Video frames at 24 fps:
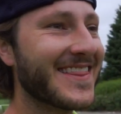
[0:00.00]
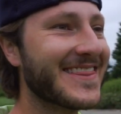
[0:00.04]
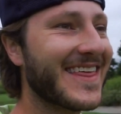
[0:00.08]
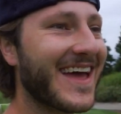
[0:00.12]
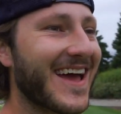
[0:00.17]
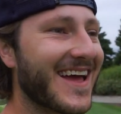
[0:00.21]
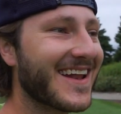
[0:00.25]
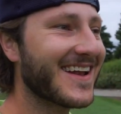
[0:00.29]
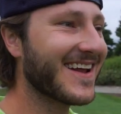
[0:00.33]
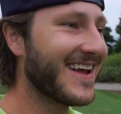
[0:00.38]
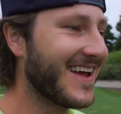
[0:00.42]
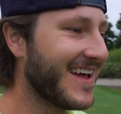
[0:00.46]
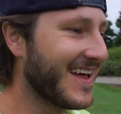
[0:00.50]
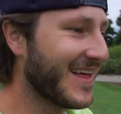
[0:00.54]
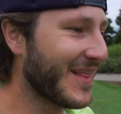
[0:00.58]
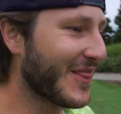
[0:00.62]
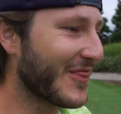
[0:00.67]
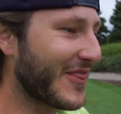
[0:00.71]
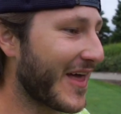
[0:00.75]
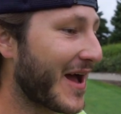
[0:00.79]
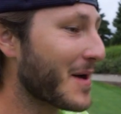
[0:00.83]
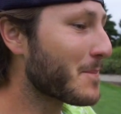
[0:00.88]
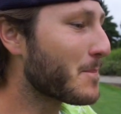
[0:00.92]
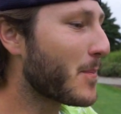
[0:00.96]
that
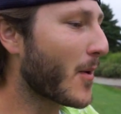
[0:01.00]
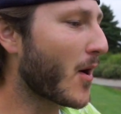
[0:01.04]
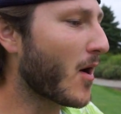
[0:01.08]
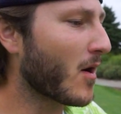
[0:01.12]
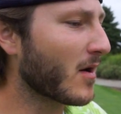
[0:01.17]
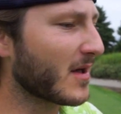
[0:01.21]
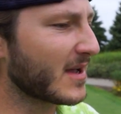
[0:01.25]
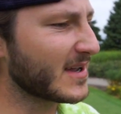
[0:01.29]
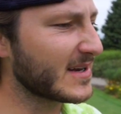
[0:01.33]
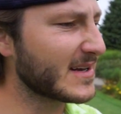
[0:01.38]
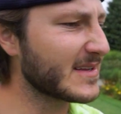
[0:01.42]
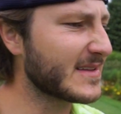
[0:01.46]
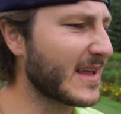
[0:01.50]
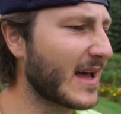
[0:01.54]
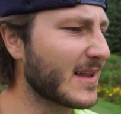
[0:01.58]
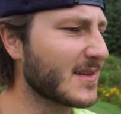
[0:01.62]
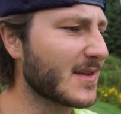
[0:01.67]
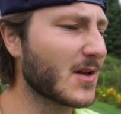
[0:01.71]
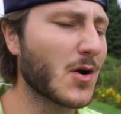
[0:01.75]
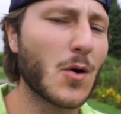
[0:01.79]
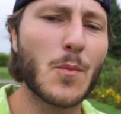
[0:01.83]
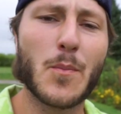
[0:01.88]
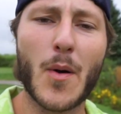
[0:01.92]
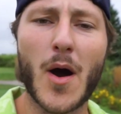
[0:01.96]
that ball hitting that
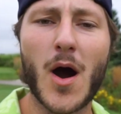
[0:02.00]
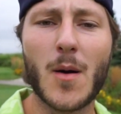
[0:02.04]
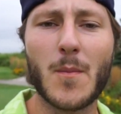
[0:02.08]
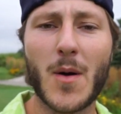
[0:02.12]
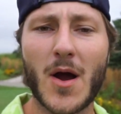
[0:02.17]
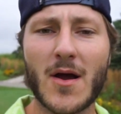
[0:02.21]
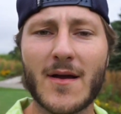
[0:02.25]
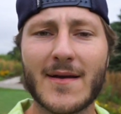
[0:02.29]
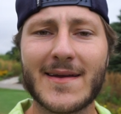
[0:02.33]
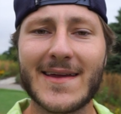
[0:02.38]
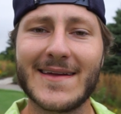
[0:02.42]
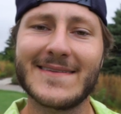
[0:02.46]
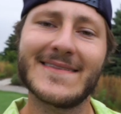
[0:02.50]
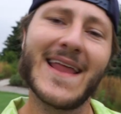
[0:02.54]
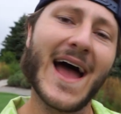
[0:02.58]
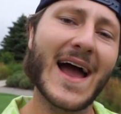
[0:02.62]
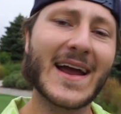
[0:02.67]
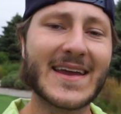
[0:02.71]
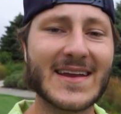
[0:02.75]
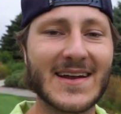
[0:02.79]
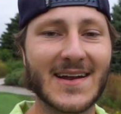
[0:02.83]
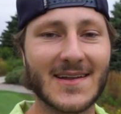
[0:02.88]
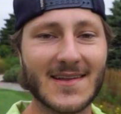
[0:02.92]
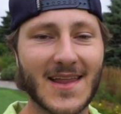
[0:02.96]
little ball mark and
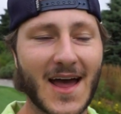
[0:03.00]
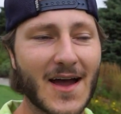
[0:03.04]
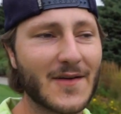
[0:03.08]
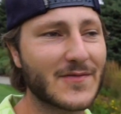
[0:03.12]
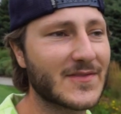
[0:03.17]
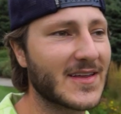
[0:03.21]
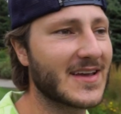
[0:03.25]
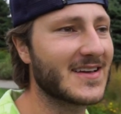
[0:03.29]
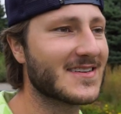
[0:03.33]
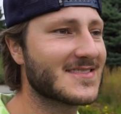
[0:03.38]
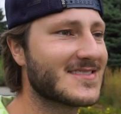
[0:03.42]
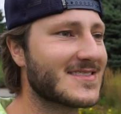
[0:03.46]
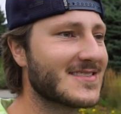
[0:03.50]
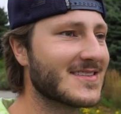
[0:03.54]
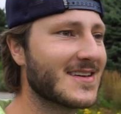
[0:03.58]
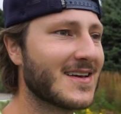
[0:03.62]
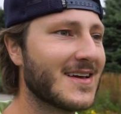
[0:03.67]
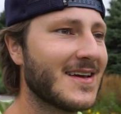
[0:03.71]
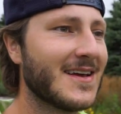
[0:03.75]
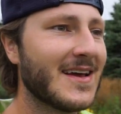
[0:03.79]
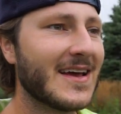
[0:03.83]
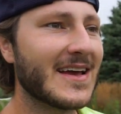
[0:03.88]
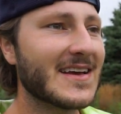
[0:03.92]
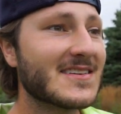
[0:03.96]
knocking it left is
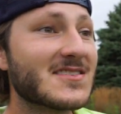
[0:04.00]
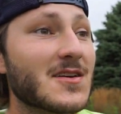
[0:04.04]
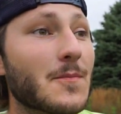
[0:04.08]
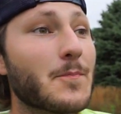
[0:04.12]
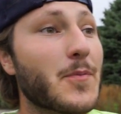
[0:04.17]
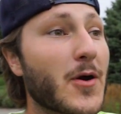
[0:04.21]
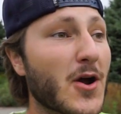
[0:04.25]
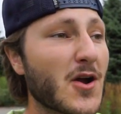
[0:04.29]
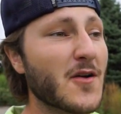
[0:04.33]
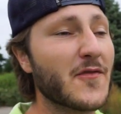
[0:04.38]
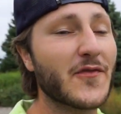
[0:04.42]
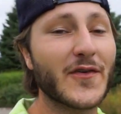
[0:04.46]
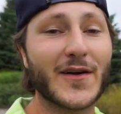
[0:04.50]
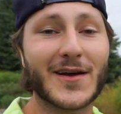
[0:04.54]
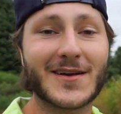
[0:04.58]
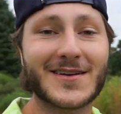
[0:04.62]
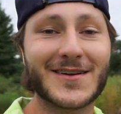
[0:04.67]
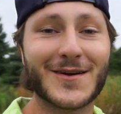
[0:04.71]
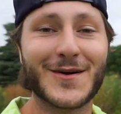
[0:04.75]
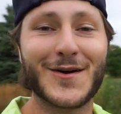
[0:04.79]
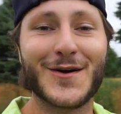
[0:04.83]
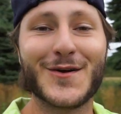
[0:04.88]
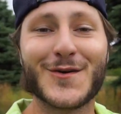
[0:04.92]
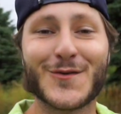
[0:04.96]
is a
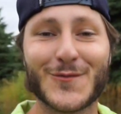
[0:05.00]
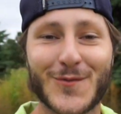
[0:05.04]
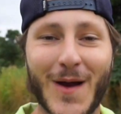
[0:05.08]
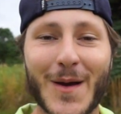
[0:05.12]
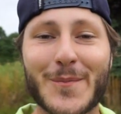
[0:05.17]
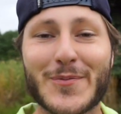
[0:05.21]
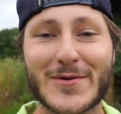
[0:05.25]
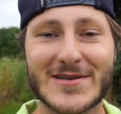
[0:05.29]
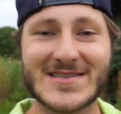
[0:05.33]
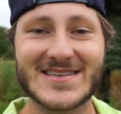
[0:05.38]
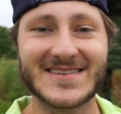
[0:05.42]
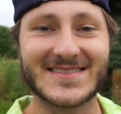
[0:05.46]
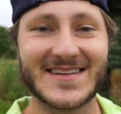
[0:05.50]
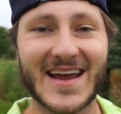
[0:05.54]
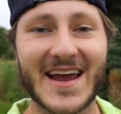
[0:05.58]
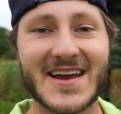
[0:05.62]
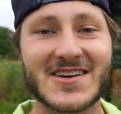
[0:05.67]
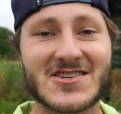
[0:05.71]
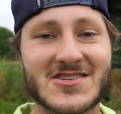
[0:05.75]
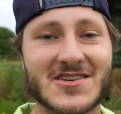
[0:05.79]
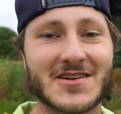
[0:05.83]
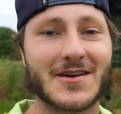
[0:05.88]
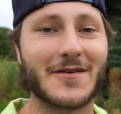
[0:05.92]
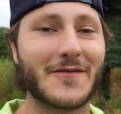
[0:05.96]
perfect
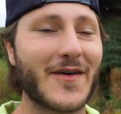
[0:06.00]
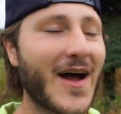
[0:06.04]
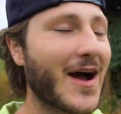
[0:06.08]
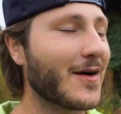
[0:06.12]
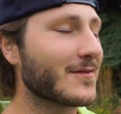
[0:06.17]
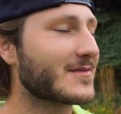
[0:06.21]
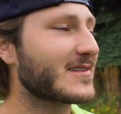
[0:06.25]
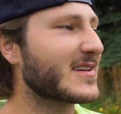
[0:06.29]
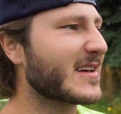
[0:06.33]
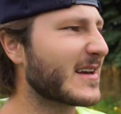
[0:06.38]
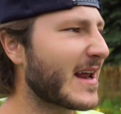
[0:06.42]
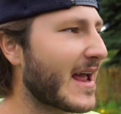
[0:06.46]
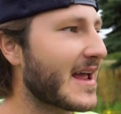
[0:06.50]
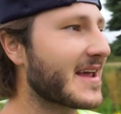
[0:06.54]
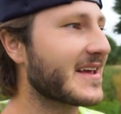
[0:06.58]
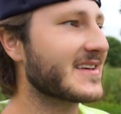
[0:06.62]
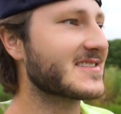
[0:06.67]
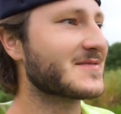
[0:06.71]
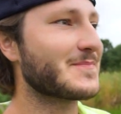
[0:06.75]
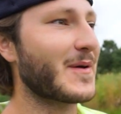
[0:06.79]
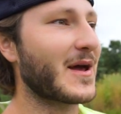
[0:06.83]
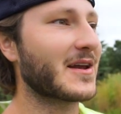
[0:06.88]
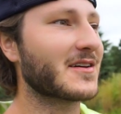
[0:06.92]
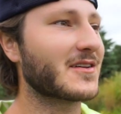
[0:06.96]
representation of how today
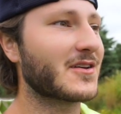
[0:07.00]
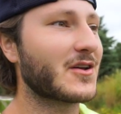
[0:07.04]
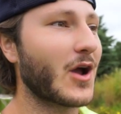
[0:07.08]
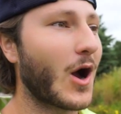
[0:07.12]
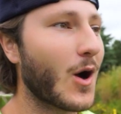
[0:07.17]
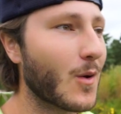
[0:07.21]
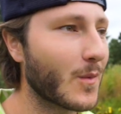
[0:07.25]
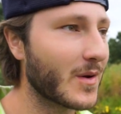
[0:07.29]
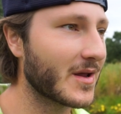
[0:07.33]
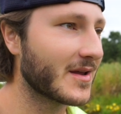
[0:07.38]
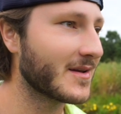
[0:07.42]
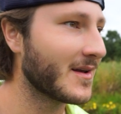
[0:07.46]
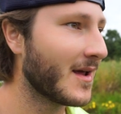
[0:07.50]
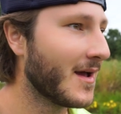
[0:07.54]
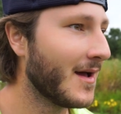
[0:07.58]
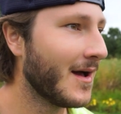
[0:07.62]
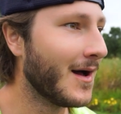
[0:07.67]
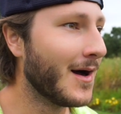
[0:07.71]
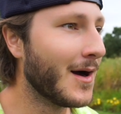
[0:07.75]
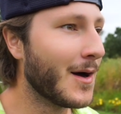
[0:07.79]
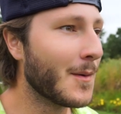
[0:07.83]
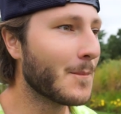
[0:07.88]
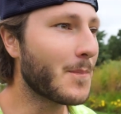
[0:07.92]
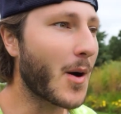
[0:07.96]
has been going.
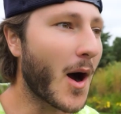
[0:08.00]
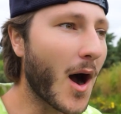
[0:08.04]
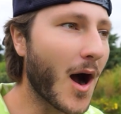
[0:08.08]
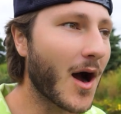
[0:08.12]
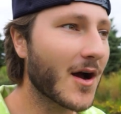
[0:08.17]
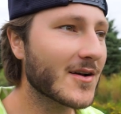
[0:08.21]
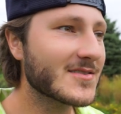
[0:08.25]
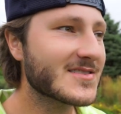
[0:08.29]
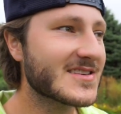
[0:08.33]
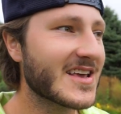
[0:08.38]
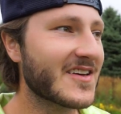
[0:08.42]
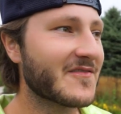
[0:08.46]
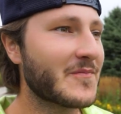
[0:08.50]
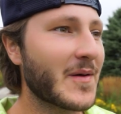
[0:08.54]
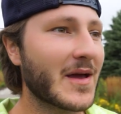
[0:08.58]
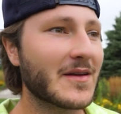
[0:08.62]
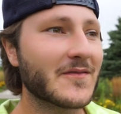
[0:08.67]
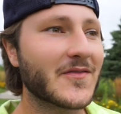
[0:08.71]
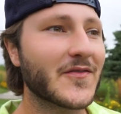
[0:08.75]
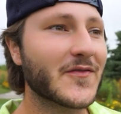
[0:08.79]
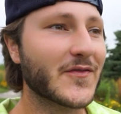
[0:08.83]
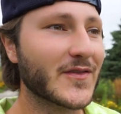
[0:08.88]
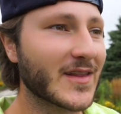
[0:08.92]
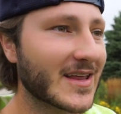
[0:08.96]
Pars have
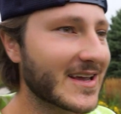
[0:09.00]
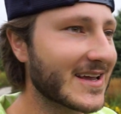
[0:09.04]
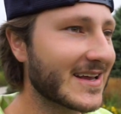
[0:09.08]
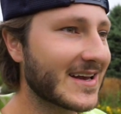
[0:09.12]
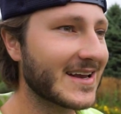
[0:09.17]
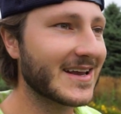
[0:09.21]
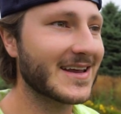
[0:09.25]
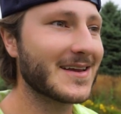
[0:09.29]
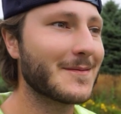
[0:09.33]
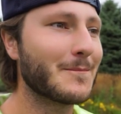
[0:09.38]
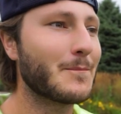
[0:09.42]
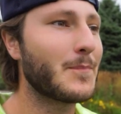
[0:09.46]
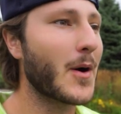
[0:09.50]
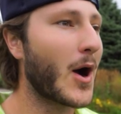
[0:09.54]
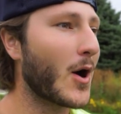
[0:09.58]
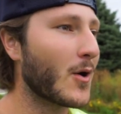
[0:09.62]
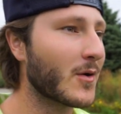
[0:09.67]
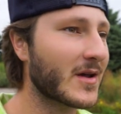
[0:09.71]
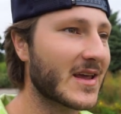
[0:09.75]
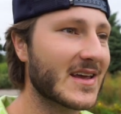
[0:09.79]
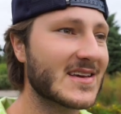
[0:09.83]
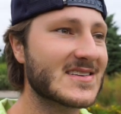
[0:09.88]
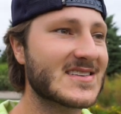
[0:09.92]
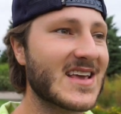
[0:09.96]
been fleeting,
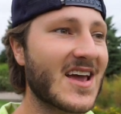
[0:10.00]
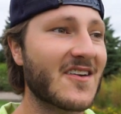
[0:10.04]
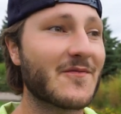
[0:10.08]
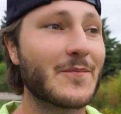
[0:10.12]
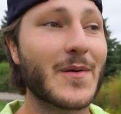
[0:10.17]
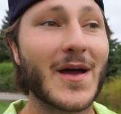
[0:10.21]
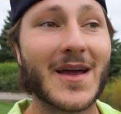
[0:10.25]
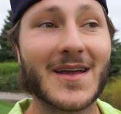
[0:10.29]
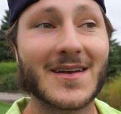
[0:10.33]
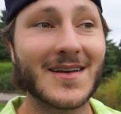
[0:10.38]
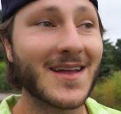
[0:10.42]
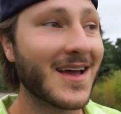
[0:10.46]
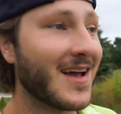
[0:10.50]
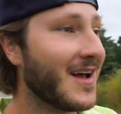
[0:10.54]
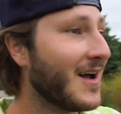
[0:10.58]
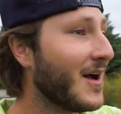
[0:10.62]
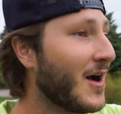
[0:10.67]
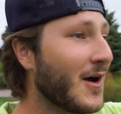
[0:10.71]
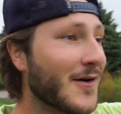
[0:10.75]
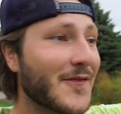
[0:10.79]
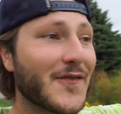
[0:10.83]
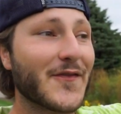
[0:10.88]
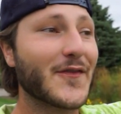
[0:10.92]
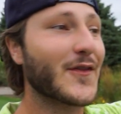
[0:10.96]
bogeys have been
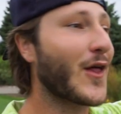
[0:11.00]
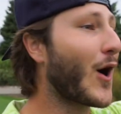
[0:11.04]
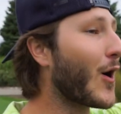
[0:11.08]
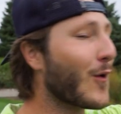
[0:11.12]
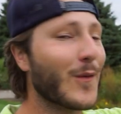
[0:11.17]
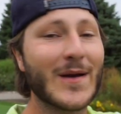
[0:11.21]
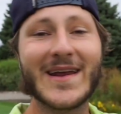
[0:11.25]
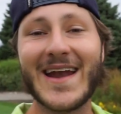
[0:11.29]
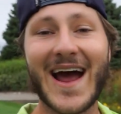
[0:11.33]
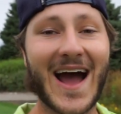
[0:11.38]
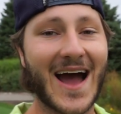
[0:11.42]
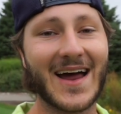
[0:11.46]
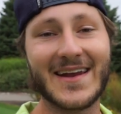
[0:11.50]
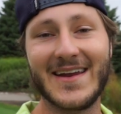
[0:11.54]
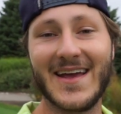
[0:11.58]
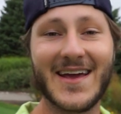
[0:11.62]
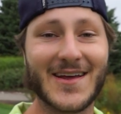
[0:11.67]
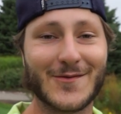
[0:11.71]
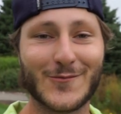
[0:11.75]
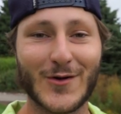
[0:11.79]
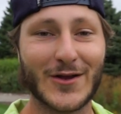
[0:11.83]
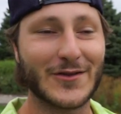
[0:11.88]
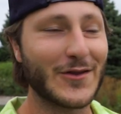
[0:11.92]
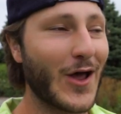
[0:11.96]
flowing on
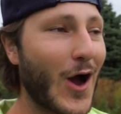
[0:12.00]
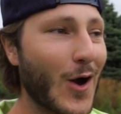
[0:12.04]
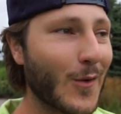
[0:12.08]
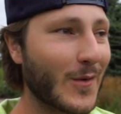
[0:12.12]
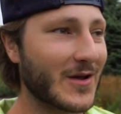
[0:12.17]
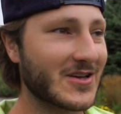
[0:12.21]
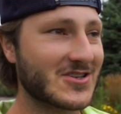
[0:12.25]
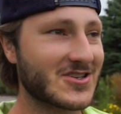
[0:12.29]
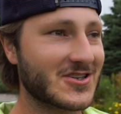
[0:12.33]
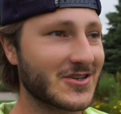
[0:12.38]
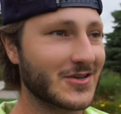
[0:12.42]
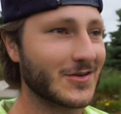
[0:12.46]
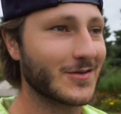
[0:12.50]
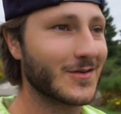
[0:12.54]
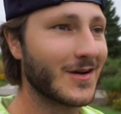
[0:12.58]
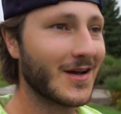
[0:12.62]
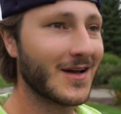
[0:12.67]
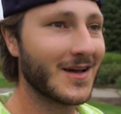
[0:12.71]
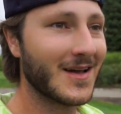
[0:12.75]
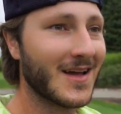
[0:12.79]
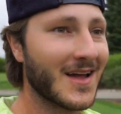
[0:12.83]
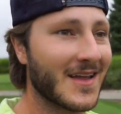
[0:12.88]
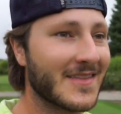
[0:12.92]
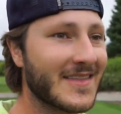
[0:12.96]
in with no issue.
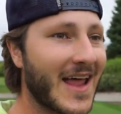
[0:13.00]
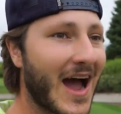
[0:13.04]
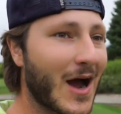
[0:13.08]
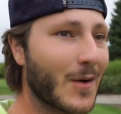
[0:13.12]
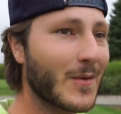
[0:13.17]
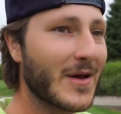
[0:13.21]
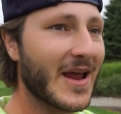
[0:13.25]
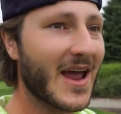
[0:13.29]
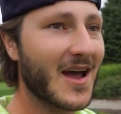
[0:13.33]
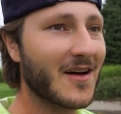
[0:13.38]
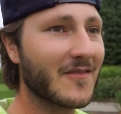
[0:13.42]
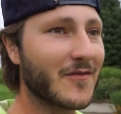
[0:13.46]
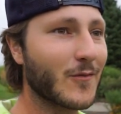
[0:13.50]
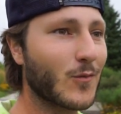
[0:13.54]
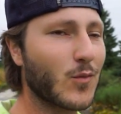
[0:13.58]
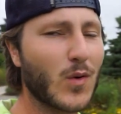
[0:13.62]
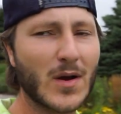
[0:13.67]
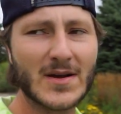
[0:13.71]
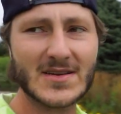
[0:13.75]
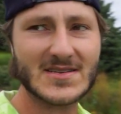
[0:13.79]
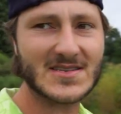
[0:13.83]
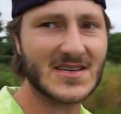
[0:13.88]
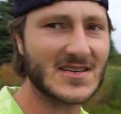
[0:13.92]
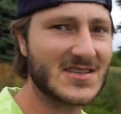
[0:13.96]
Now we have,
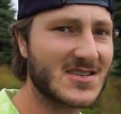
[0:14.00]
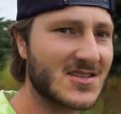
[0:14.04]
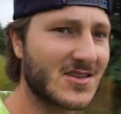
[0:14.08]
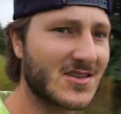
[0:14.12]
what is this,